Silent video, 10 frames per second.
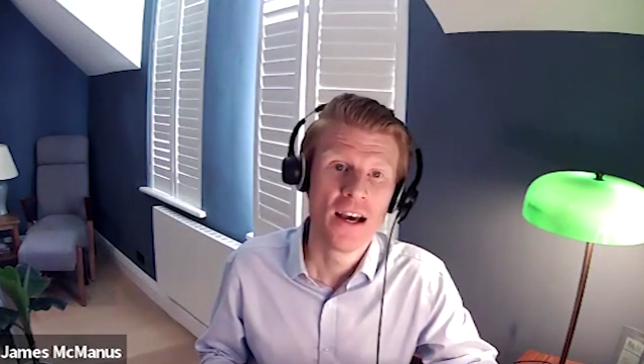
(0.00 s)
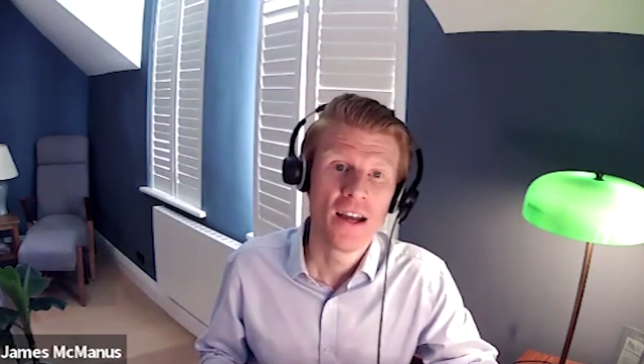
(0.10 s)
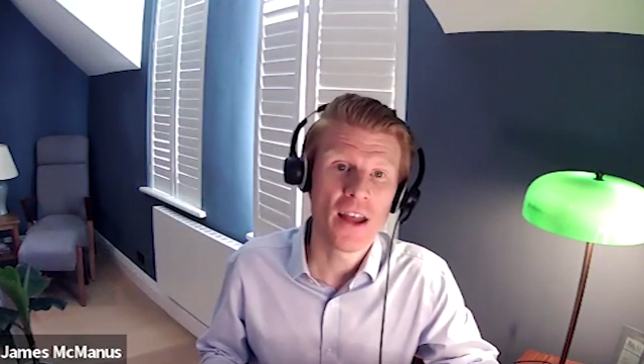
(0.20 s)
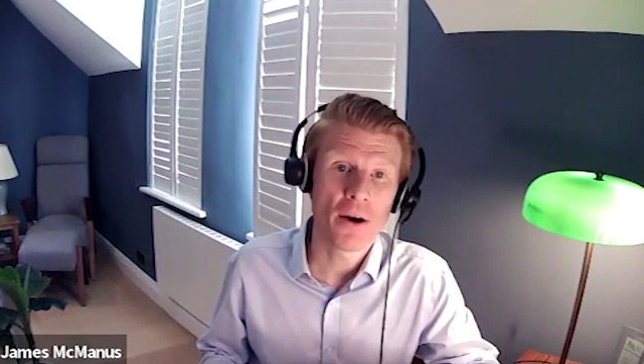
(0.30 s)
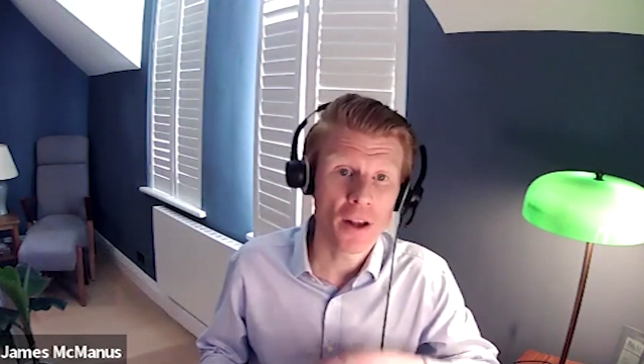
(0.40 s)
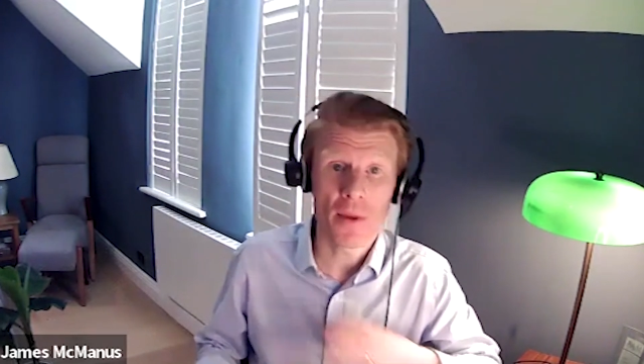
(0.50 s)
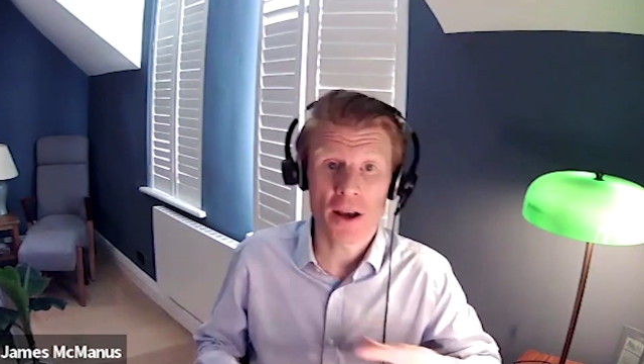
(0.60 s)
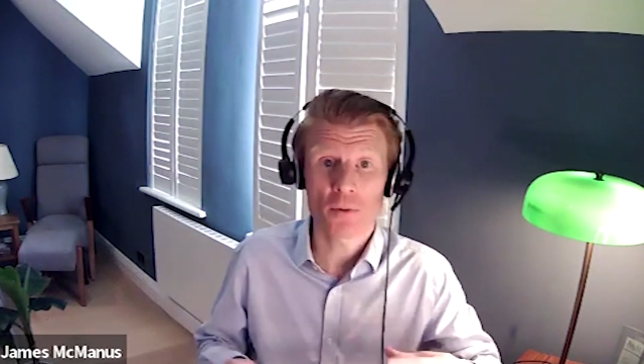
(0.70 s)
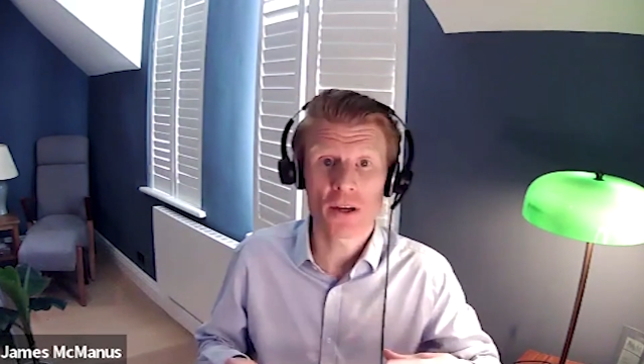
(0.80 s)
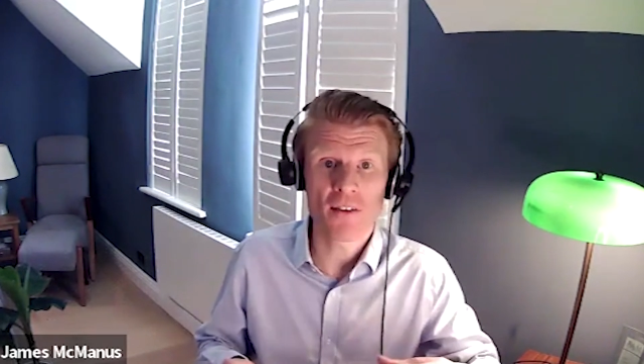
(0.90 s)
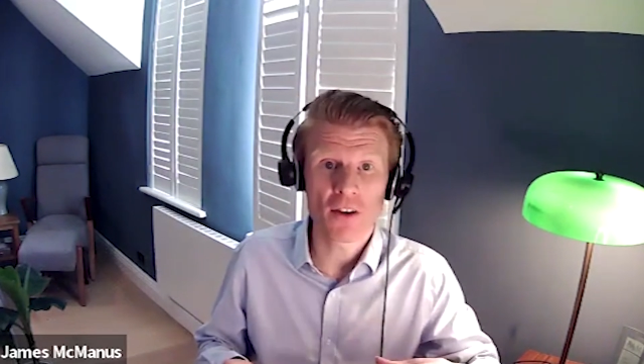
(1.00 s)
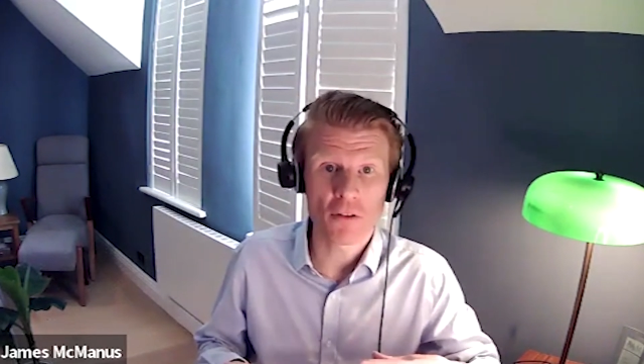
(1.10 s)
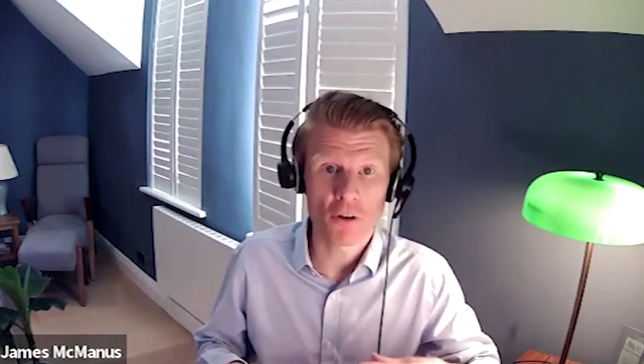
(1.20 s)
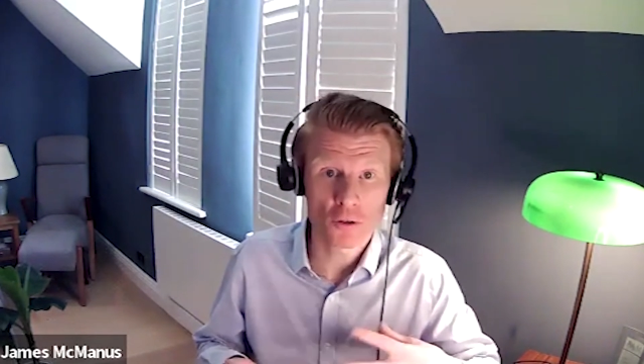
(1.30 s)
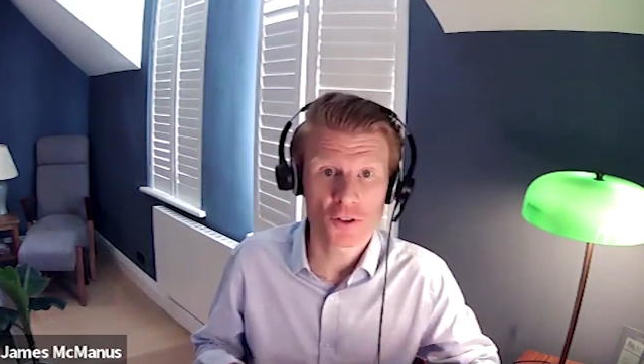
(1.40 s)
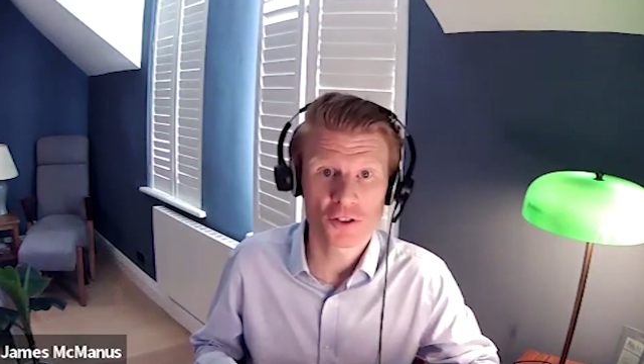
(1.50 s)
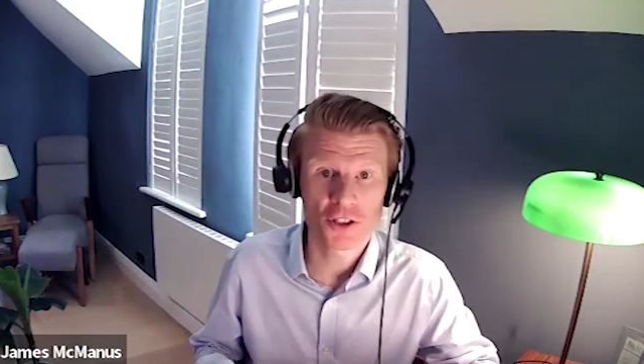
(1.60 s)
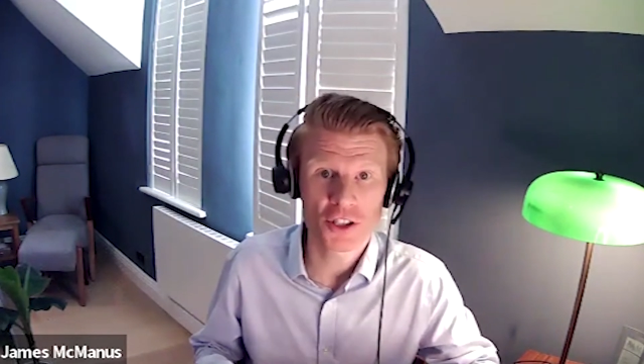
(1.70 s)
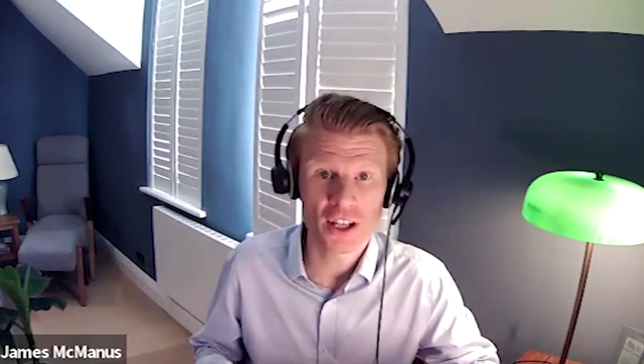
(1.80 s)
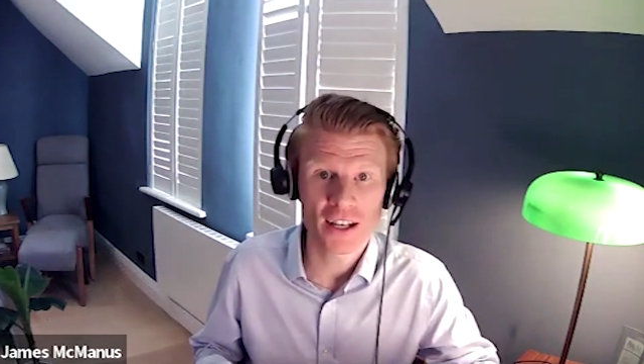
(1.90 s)
Now at Nutmeg, we have our own
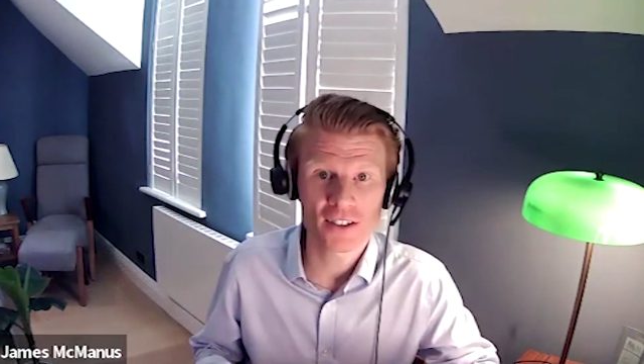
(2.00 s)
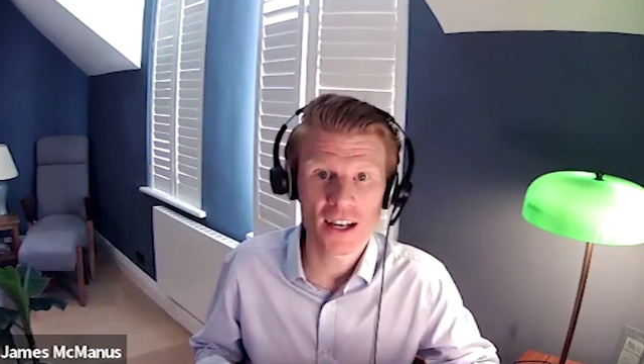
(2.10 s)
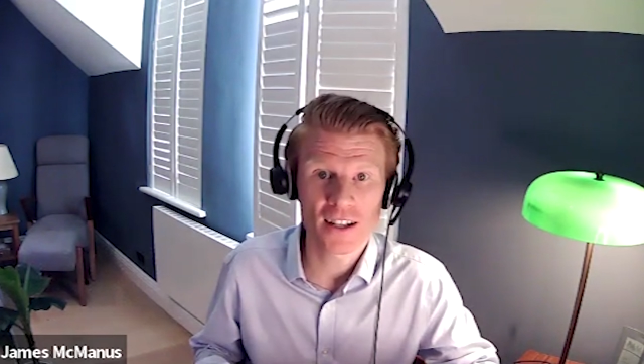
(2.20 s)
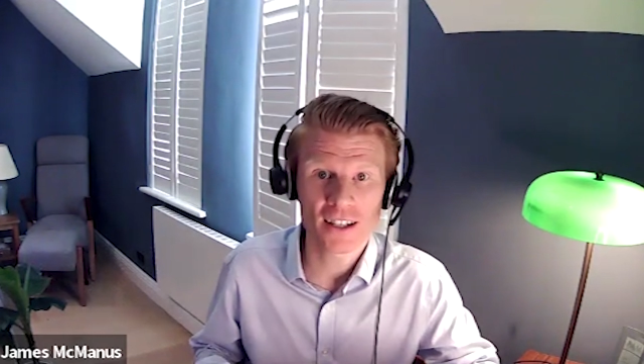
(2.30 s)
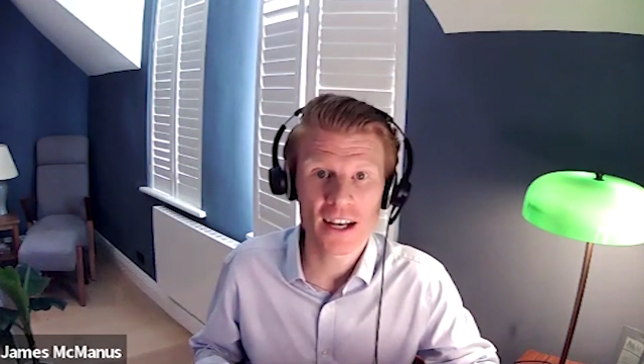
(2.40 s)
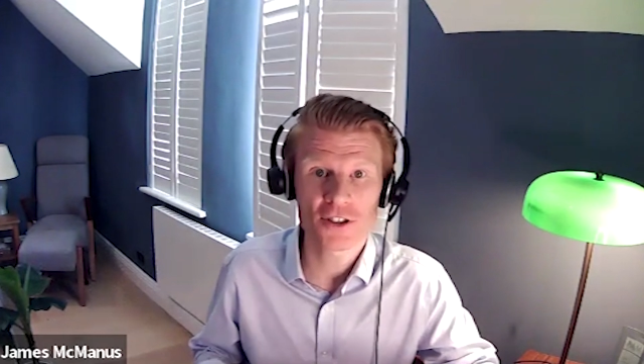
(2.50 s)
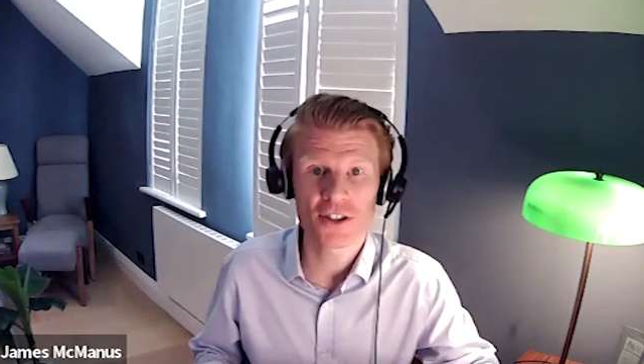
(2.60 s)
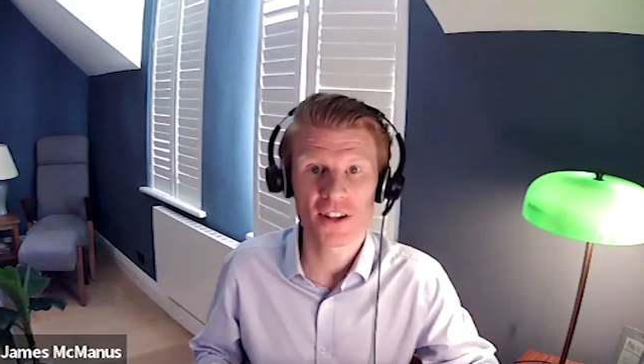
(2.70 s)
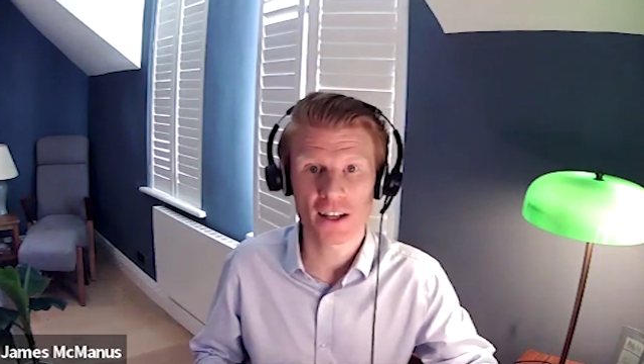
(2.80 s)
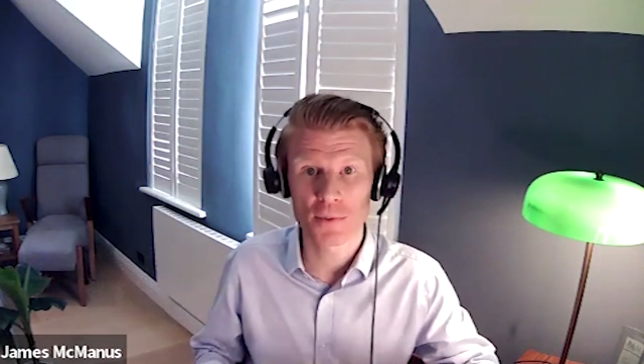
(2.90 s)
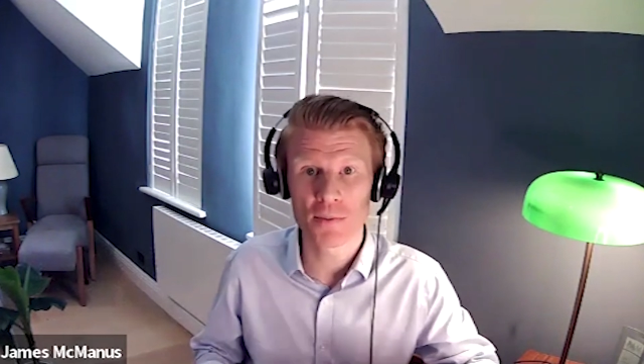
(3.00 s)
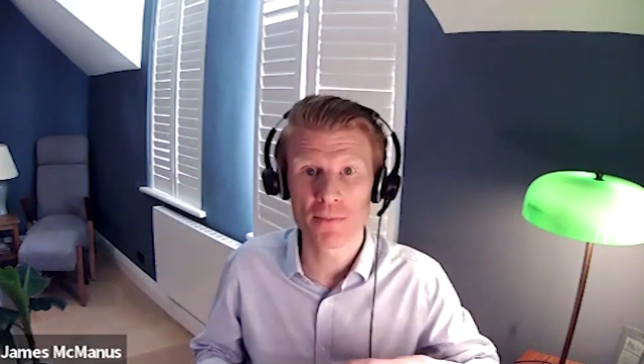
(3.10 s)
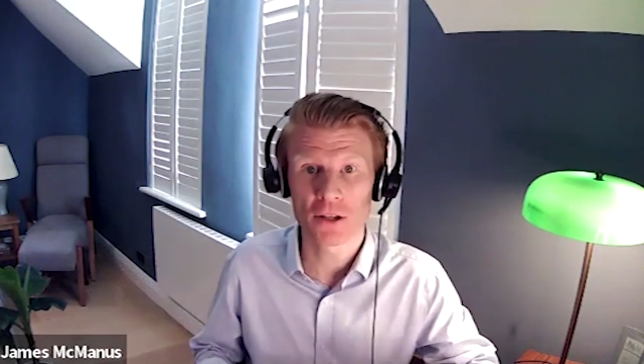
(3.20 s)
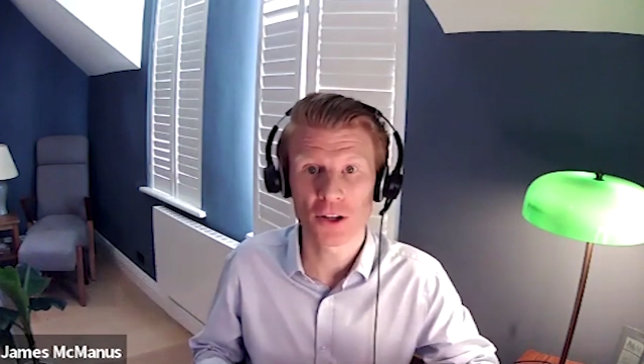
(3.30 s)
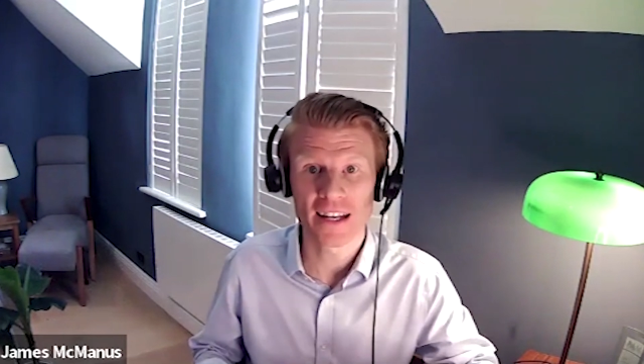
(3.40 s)
strategic asset allocation that's been built